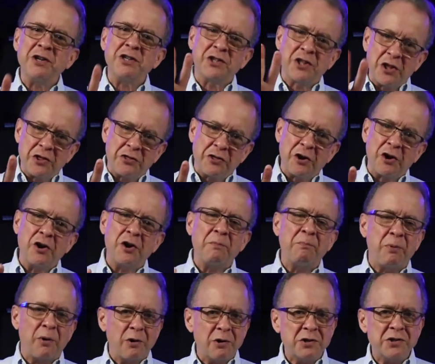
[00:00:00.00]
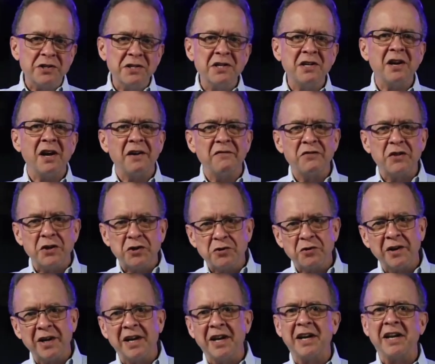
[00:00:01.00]
is the third person of the
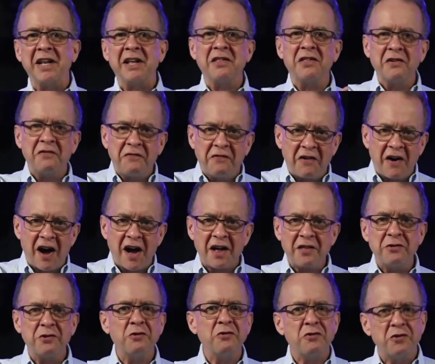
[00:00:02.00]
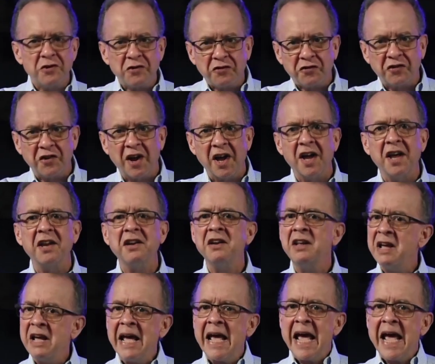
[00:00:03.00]
Trinity, the Father, the Son,